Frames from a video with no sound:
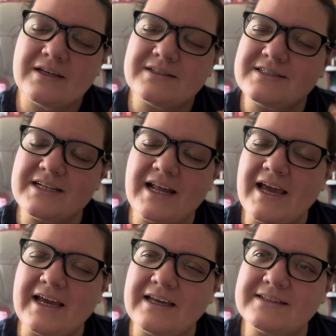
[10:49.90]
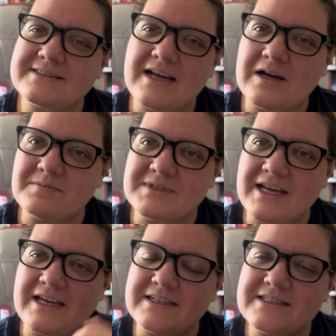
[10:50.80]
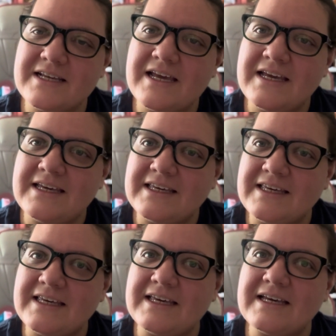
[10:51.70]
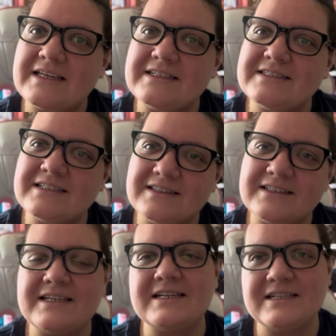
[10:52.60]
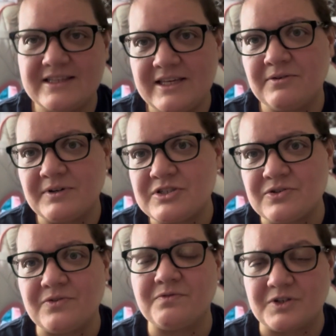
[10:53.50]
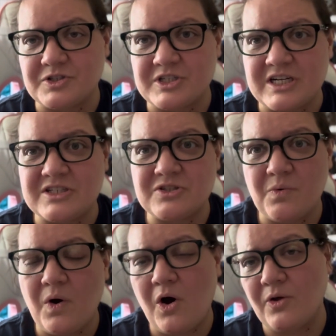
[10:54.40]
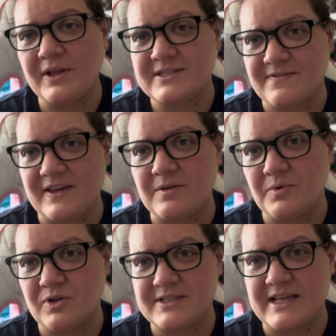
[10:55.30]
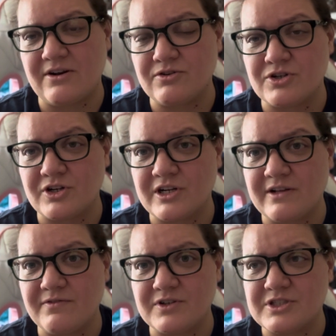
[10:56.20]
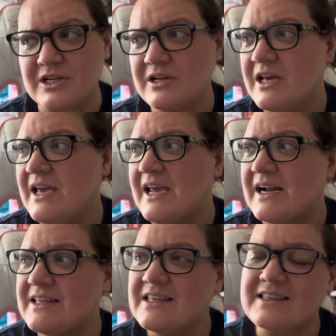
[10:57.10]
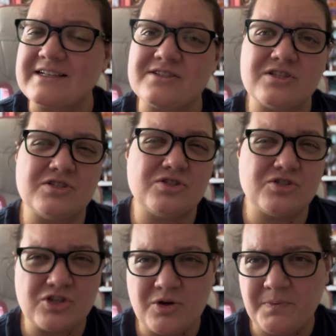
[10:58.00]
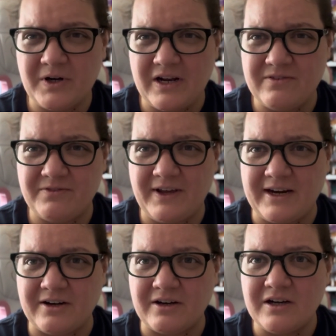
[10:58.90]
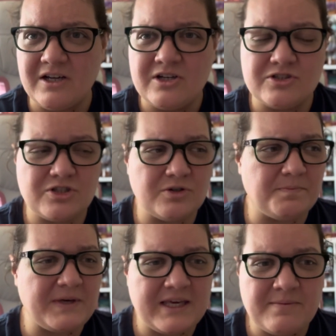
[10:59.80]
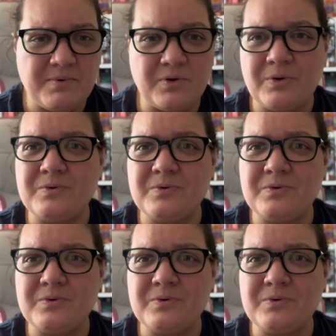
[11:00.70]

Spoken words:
today's update, he deleted the original version, so all that's available is that alternative version. And I think that's super unfair to people who